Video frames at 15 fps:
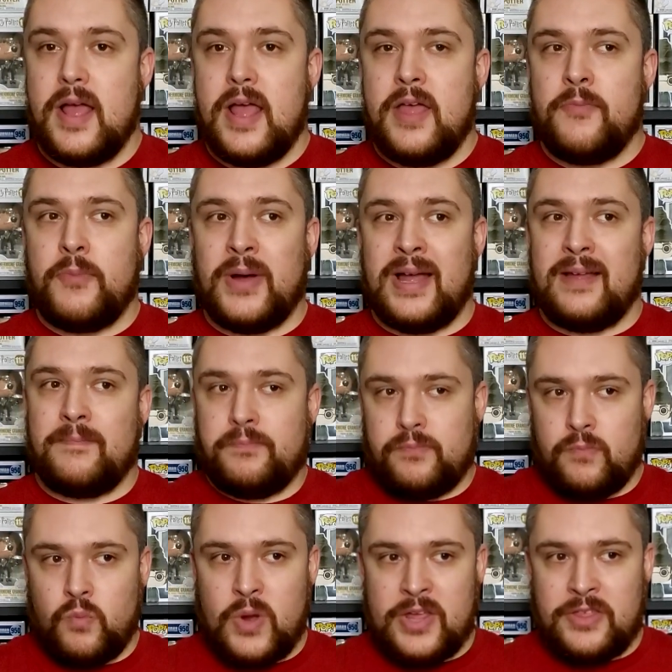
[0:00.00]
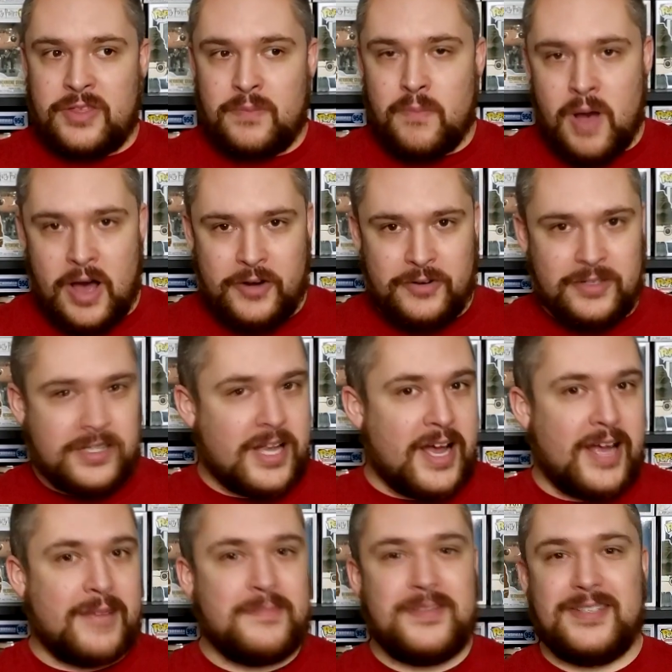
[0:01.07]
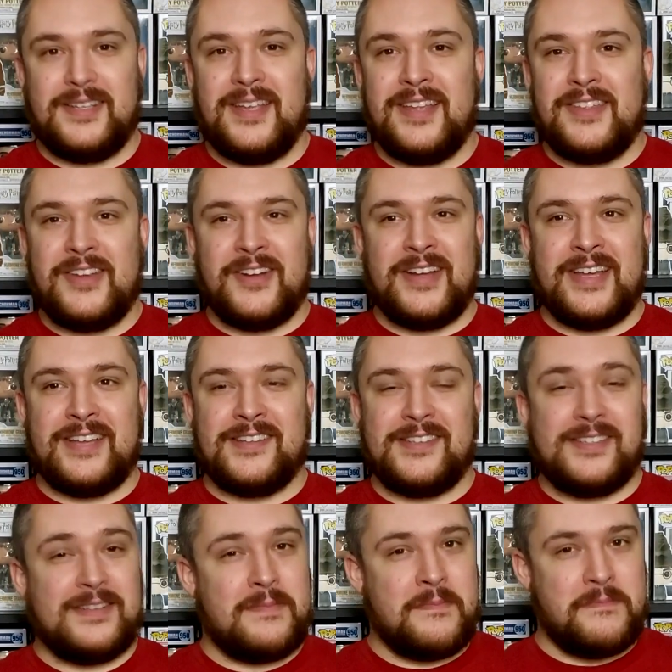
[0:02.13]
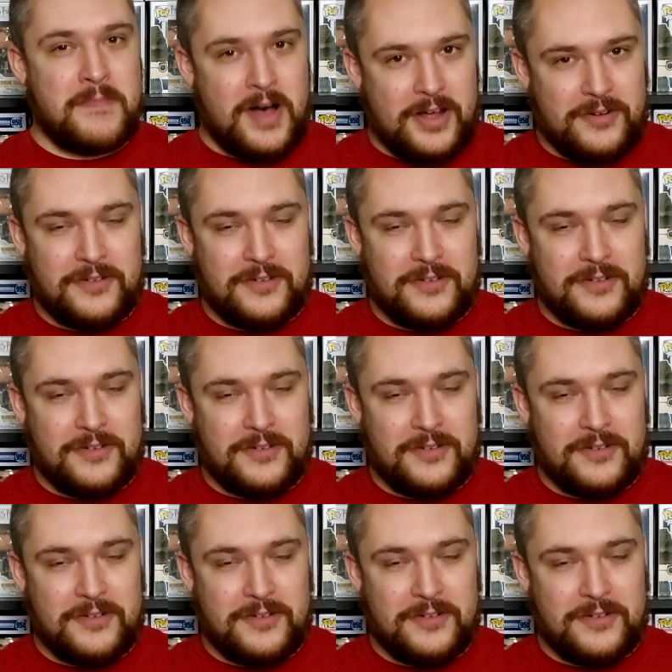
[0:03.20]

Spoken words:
But with modern times, there is modern